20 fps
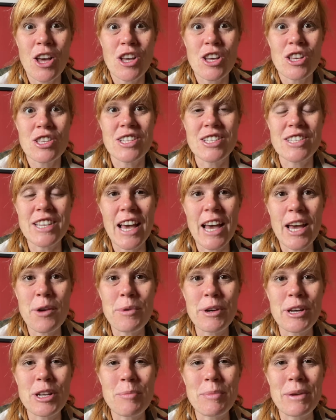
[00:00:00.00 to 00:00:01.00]
Today we're
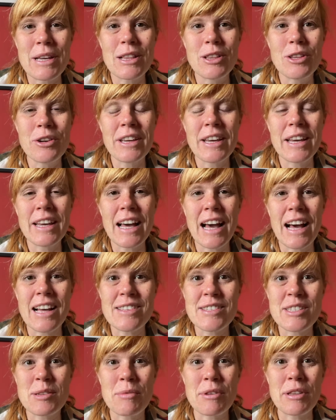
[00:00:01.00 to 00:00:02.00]
going to be looking at
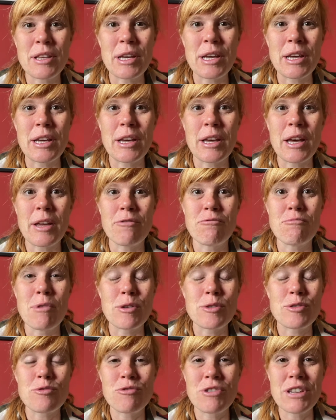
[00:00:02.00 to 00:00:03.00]
some of the
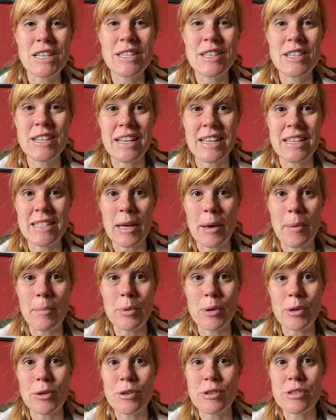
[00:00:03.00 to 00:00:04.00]
most recent
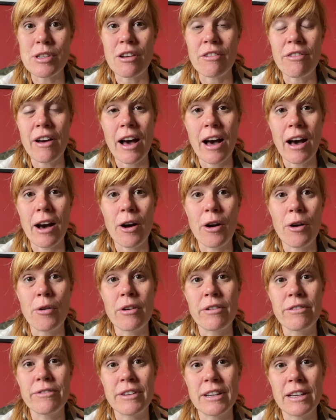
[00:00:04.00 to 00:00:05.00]
examples of how
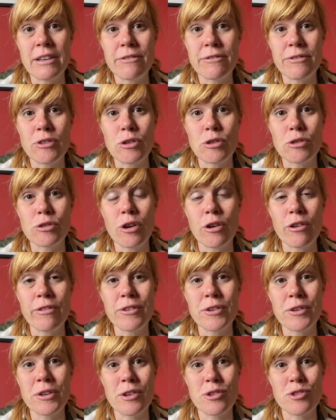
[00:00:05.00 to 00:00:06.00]
Fleetful dog
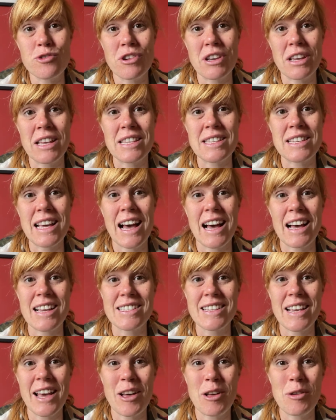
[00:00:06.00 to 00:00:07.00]
food and treats has
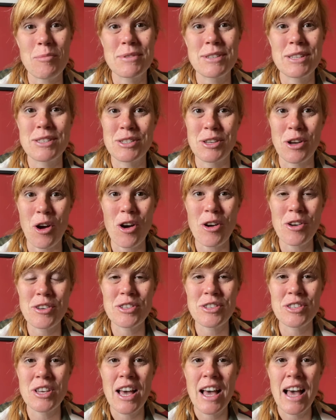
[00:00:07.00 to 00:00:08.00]
helped dogs